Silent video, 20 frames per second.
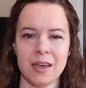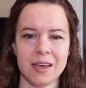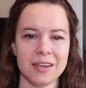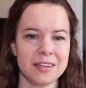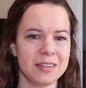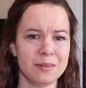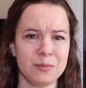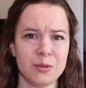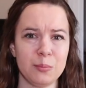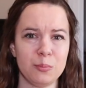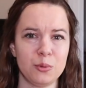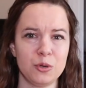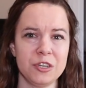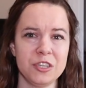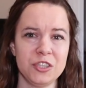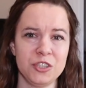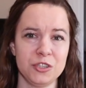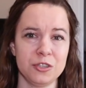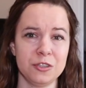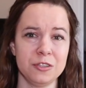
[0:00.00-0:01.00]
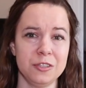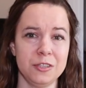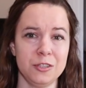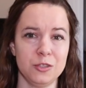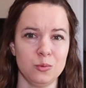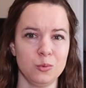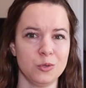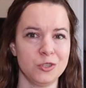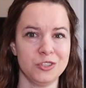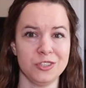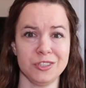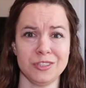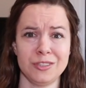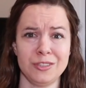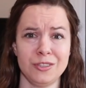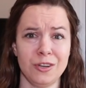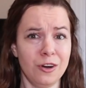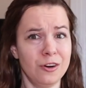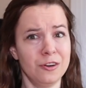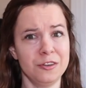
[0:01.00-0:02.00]
except I'm pretty sure these were
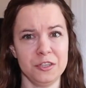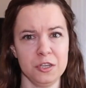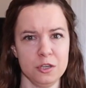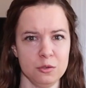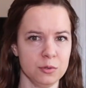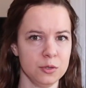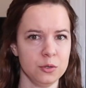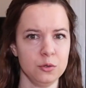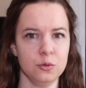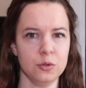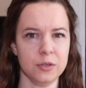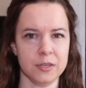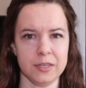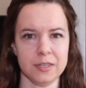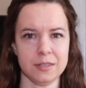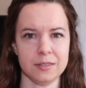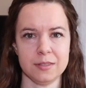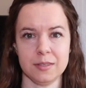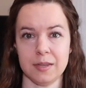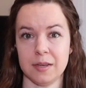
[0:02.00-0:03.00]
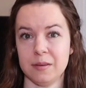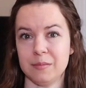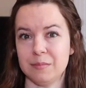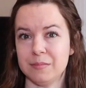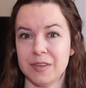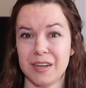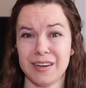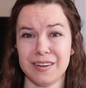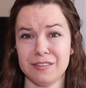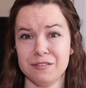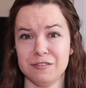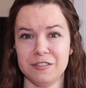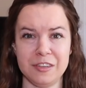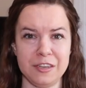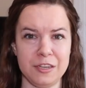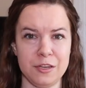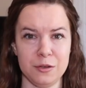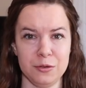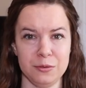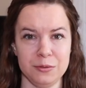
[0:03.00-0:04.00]
just audio recordings and not
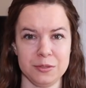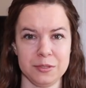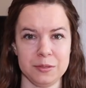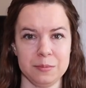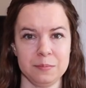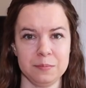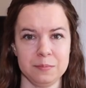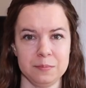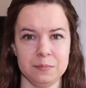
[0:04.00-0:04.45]
videos.